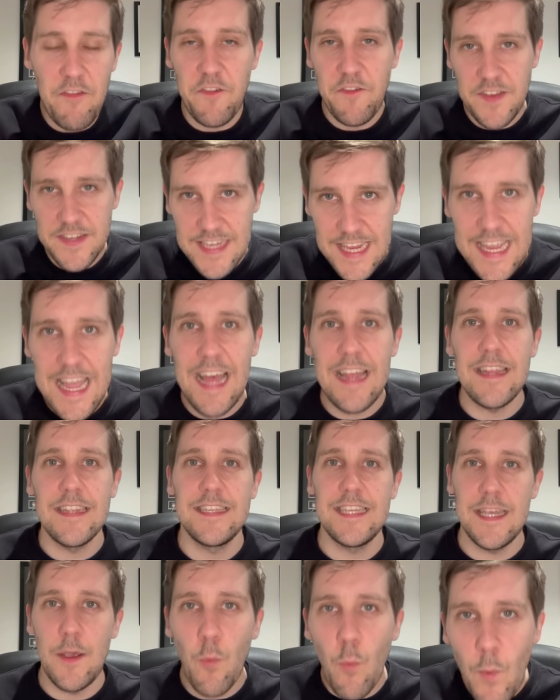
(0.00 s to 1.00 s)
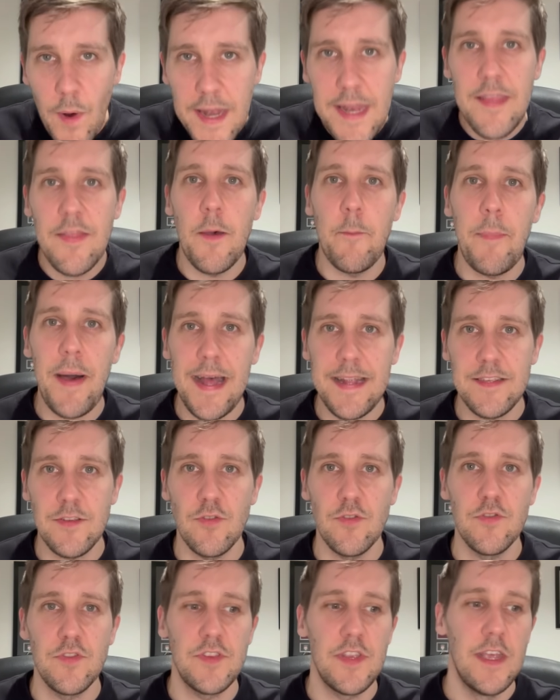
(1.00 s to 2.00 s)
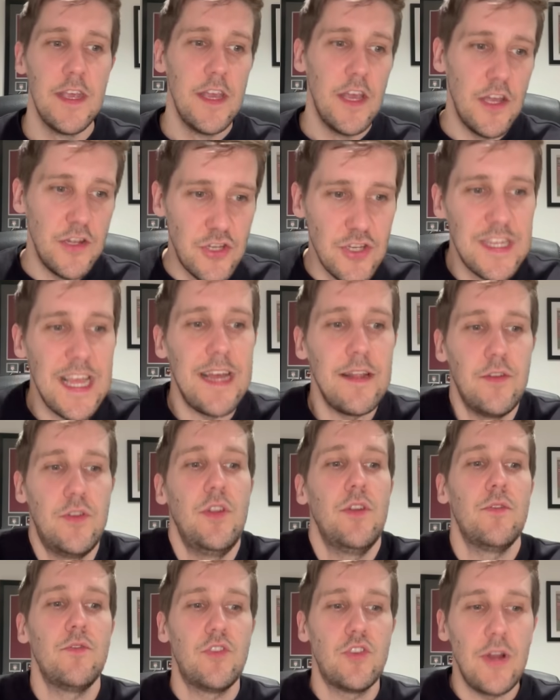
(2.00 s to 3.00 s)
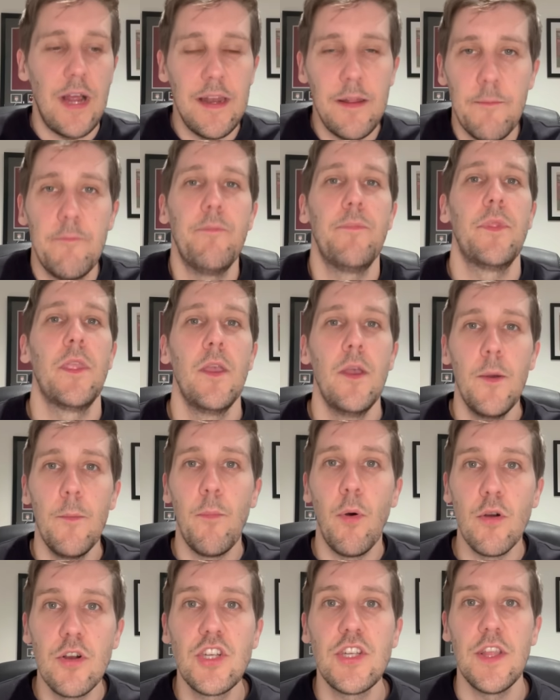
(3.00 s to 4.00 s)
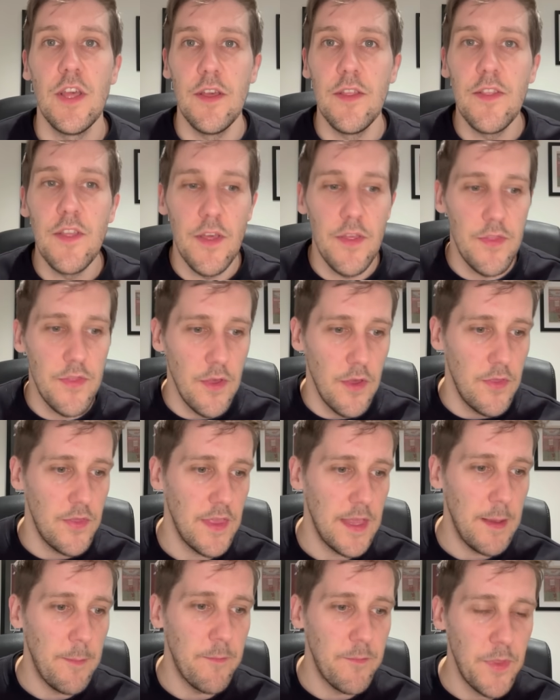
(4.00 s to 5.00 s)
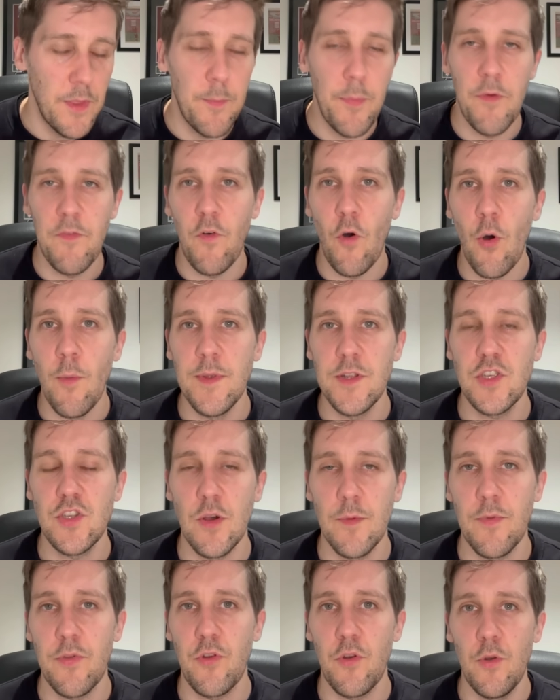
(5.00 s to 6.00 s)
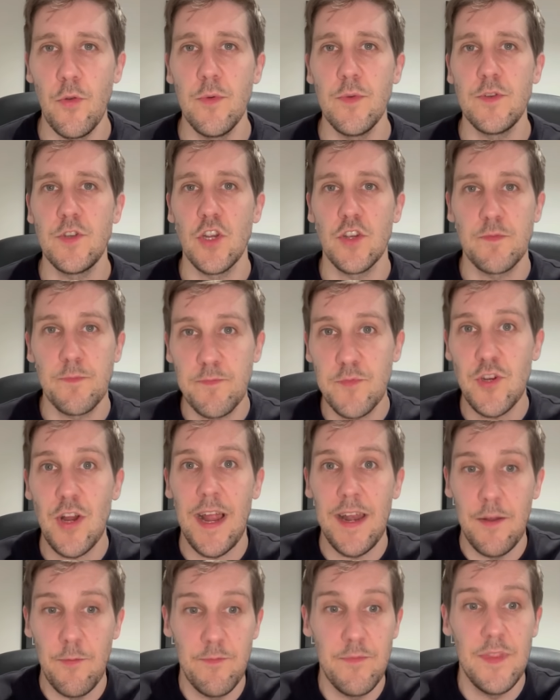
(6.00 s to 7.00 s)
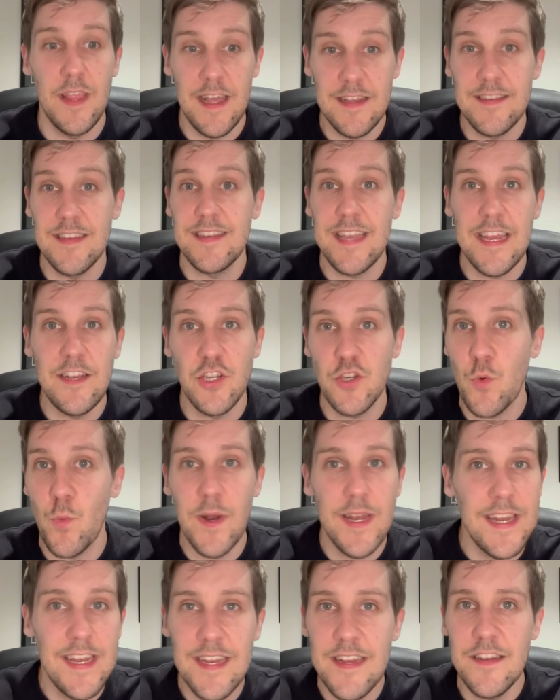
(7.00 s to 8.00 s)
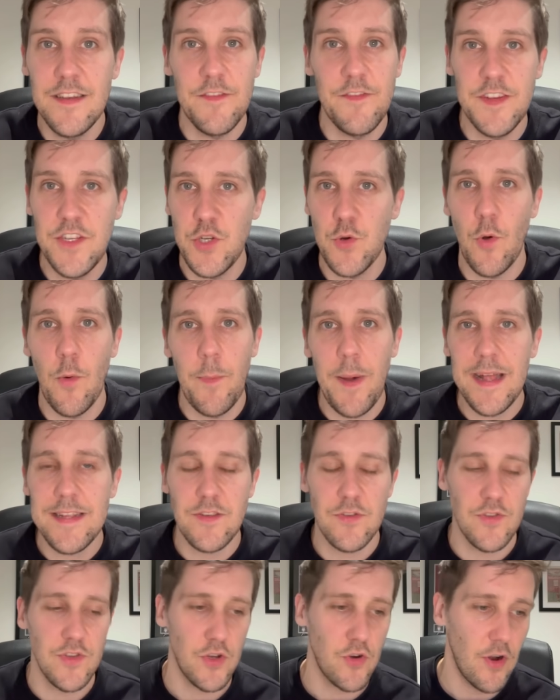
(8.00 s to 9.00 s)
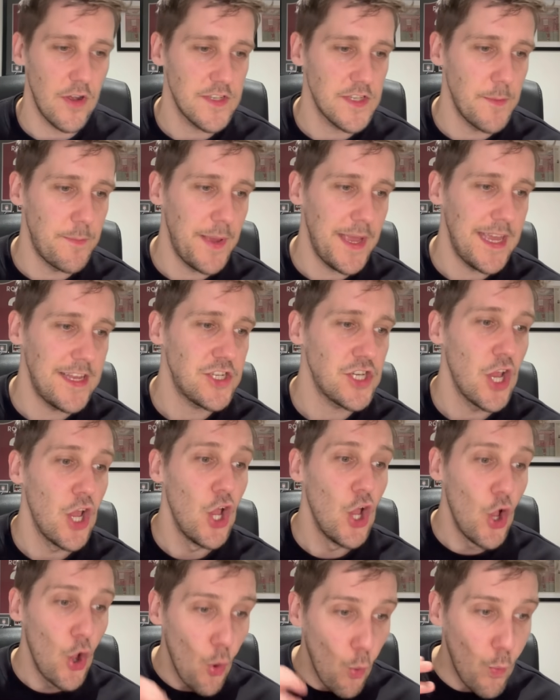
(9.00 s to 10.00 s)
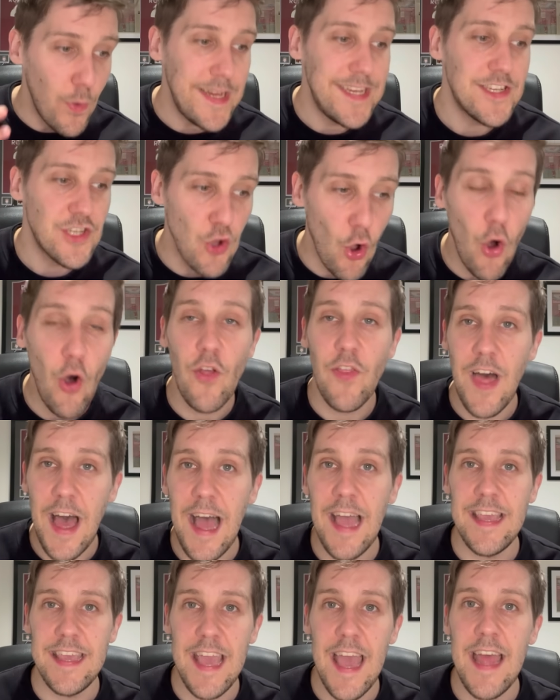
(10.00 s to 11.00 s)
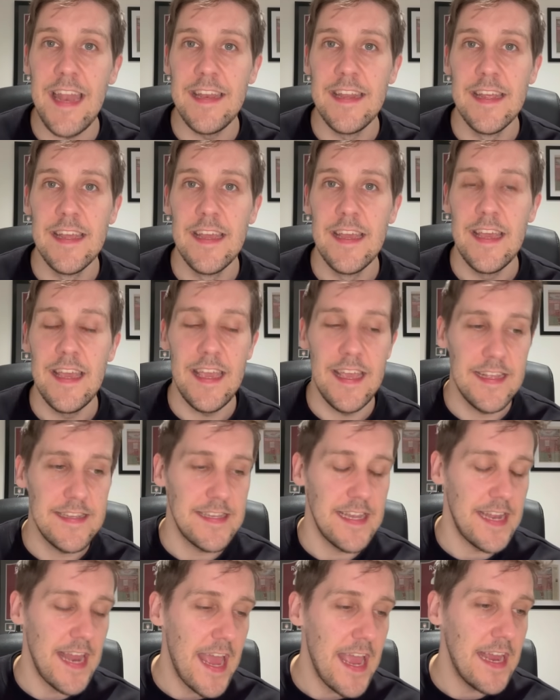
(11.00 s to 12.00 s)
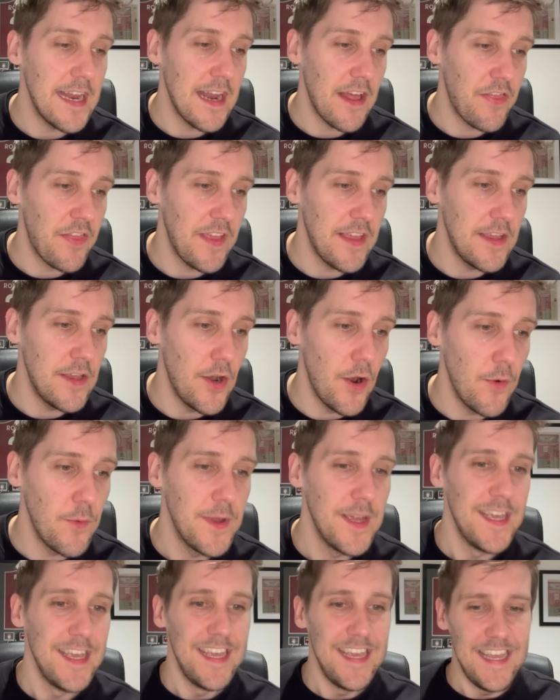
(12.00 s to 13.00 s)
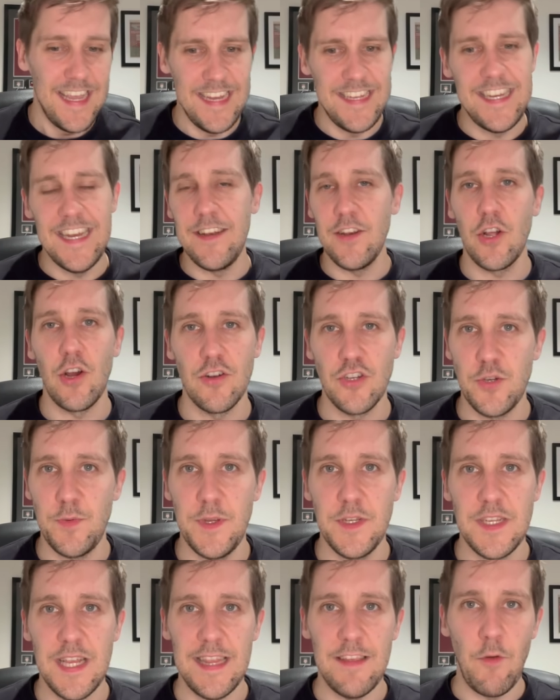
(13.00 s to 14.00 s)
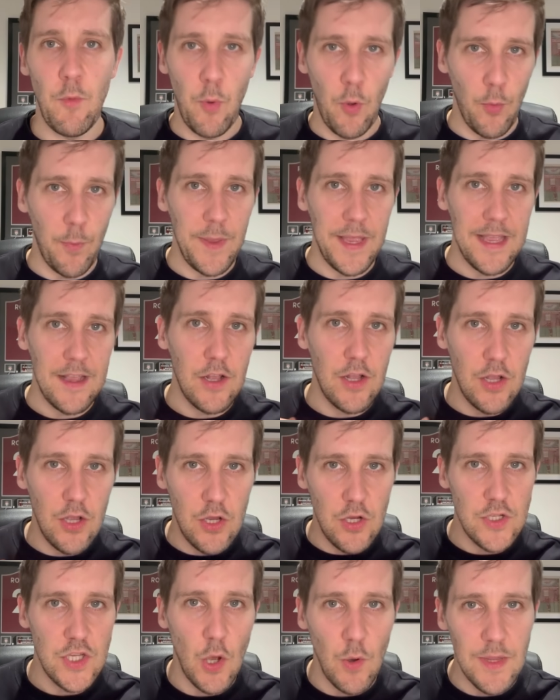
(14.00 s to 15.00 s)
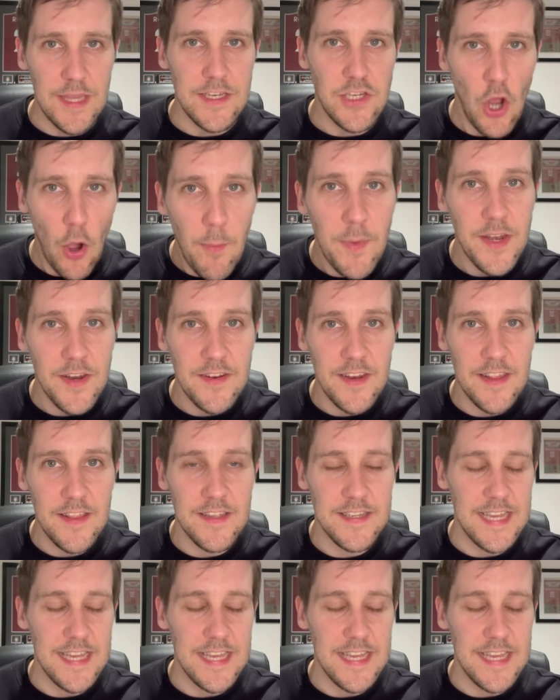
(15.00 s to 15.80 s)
physicality and winning the battles and just that, you know, trying to push the performance up through just trying to, as I say, just winning individual battles across the pitch. We saw that again here today, and I think, you know, it didn't contribute to Liverpool being totally dominant in the